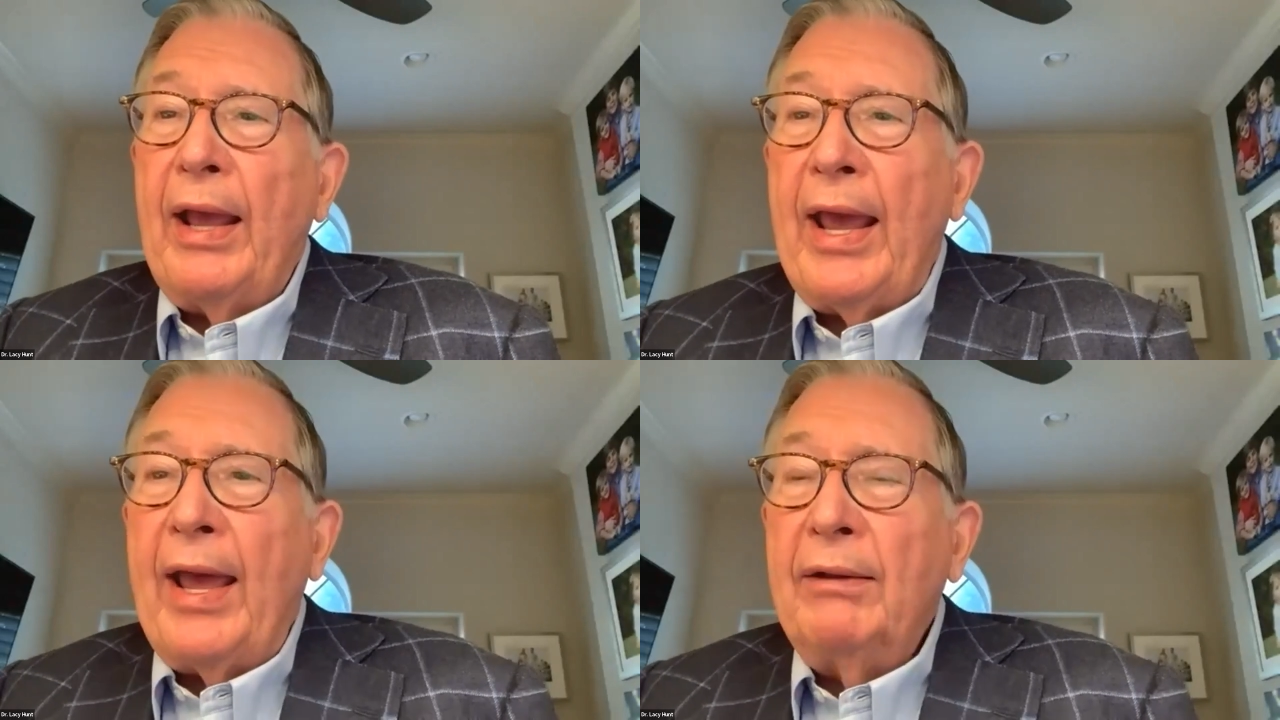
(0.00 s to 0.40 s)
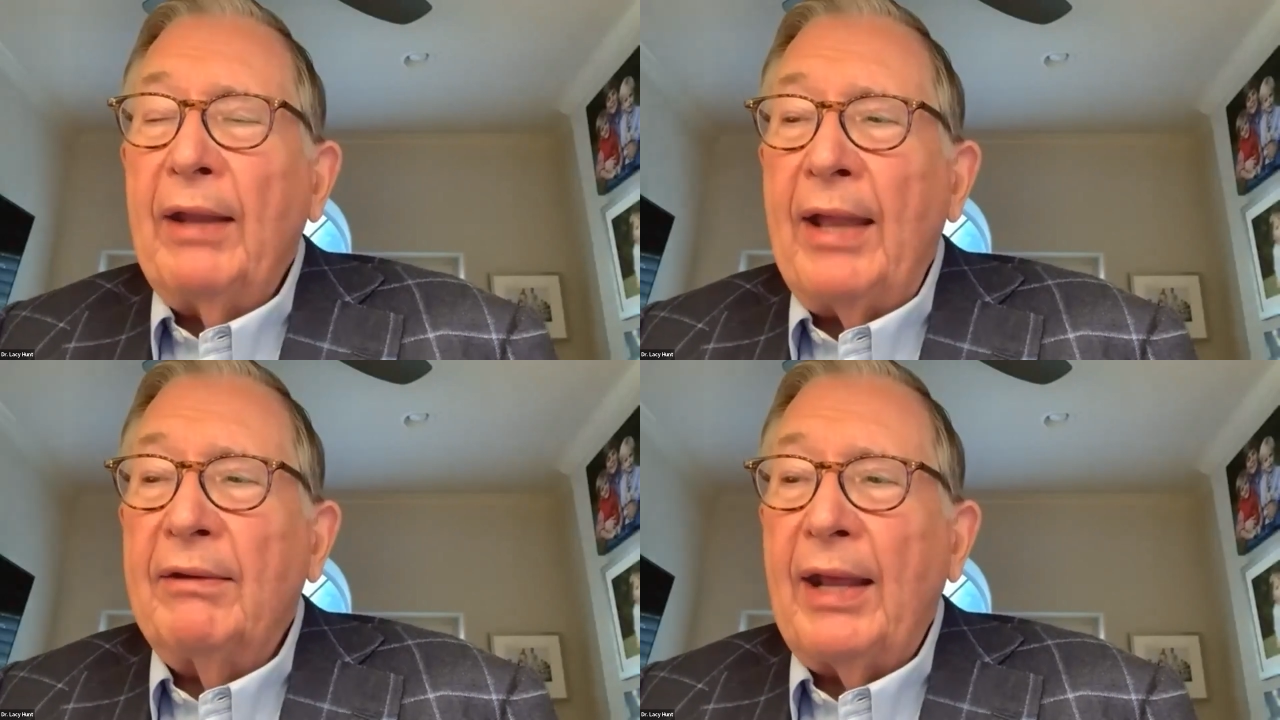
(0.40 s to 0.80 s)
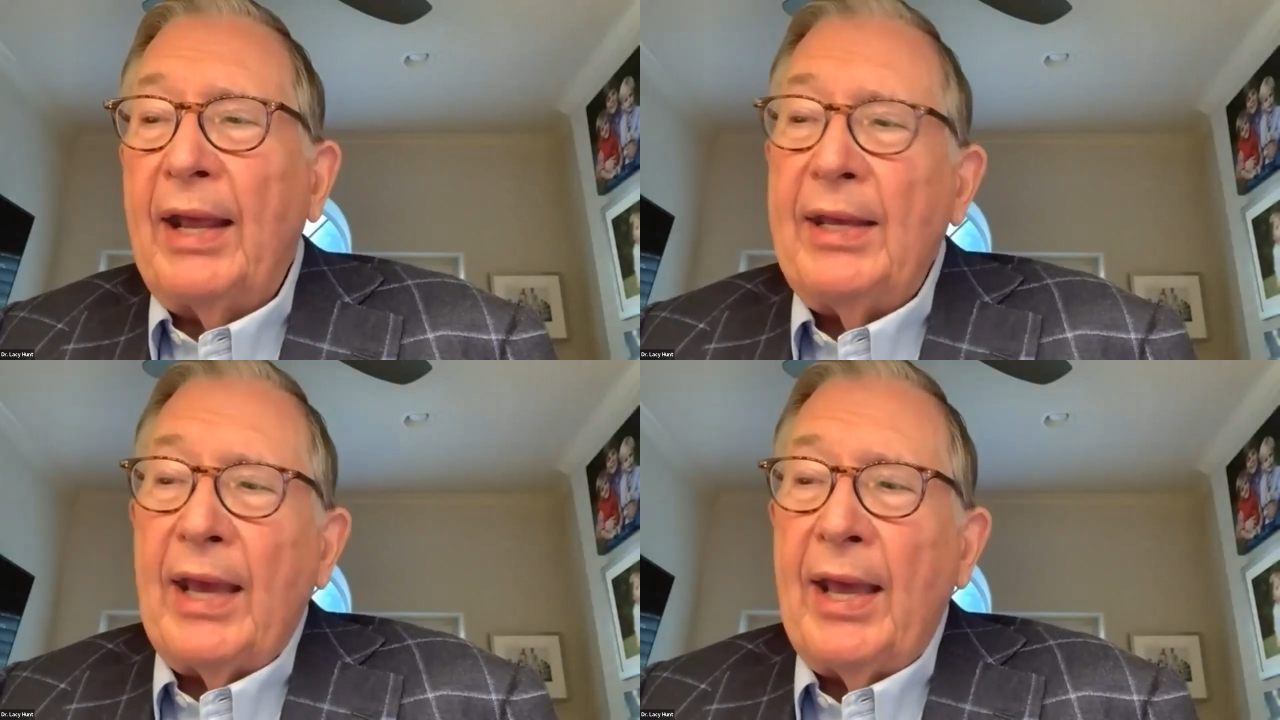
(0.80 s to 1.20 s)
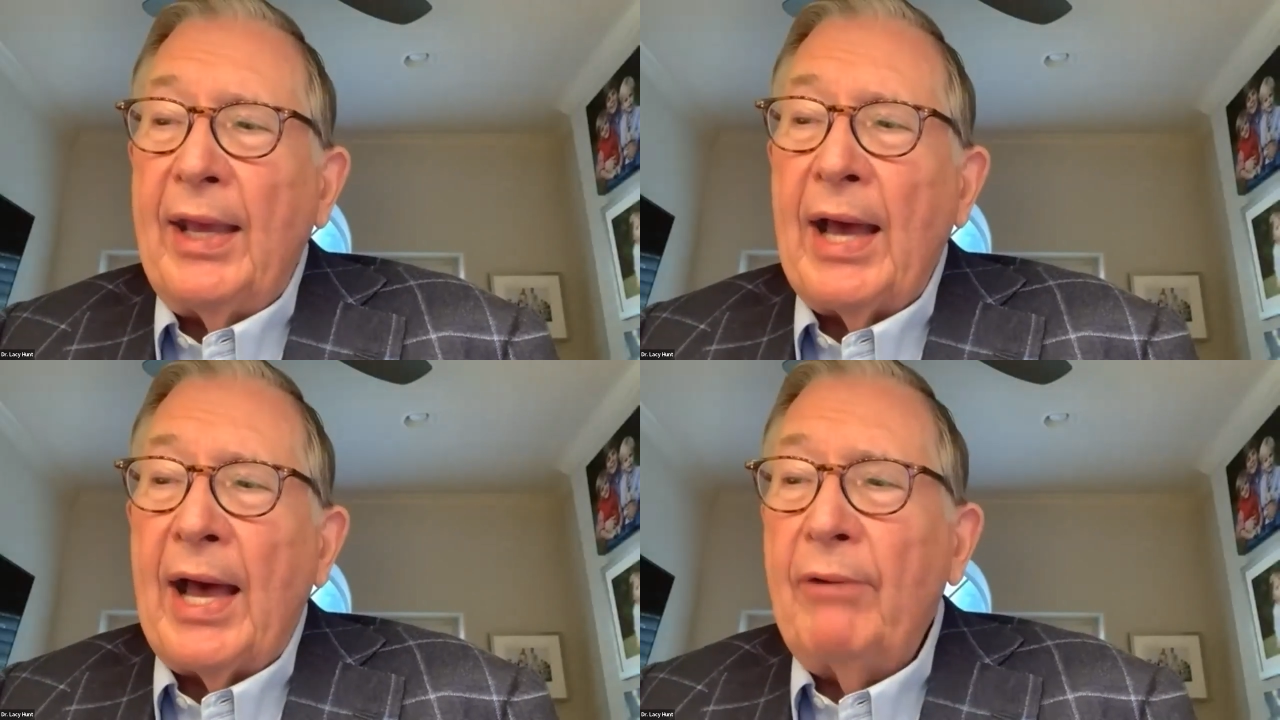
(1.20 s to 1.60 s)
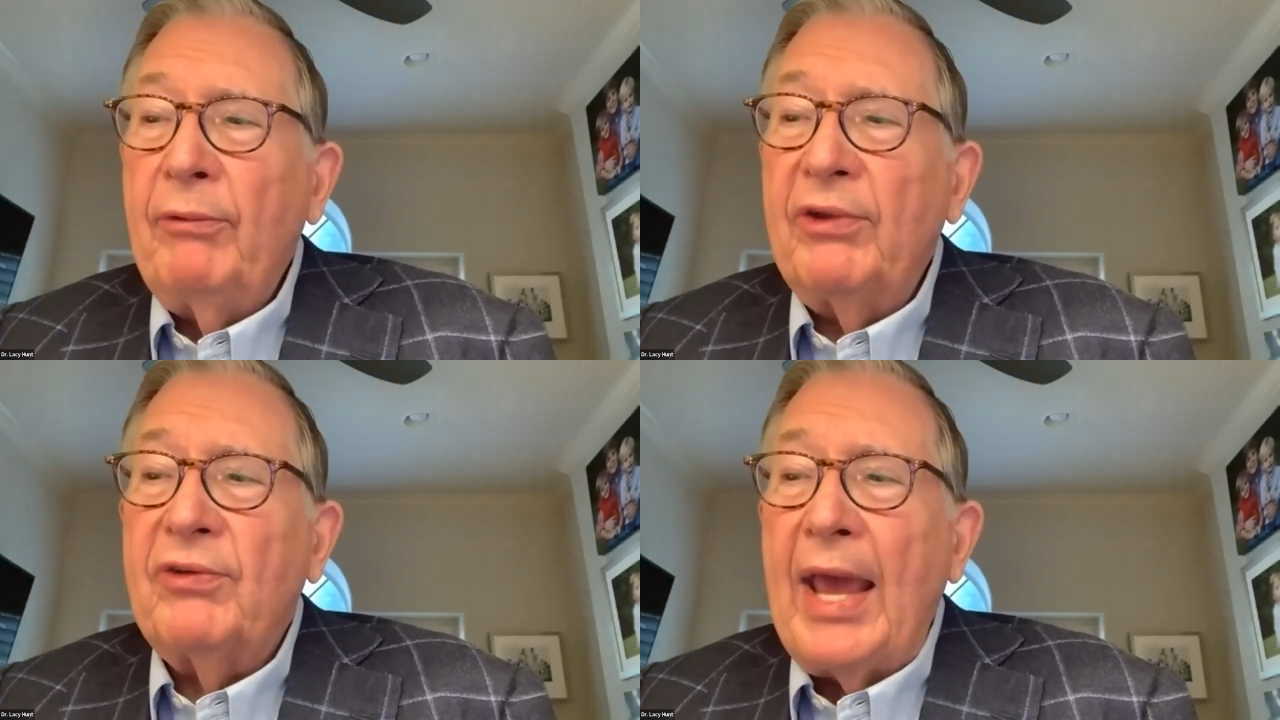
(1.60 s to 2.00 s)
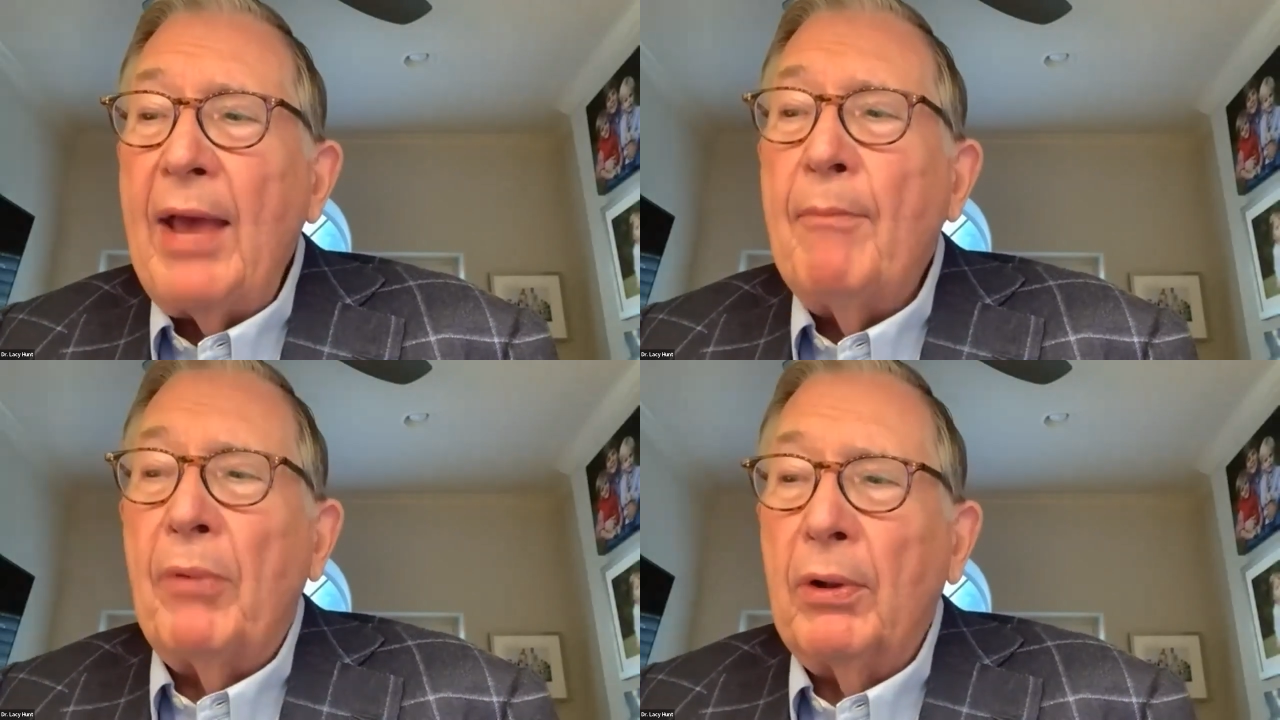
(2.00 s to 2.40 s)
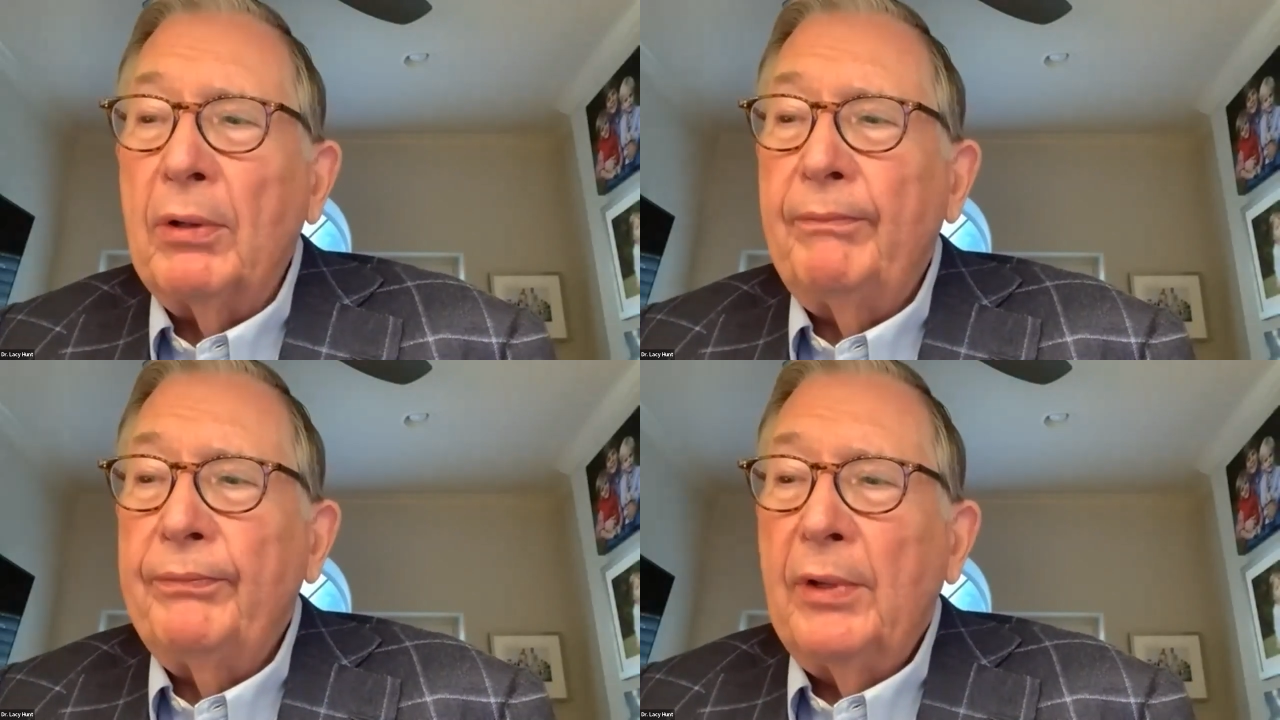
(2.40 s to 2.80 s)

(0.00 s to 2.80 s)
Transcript: and, and take a high risk gamble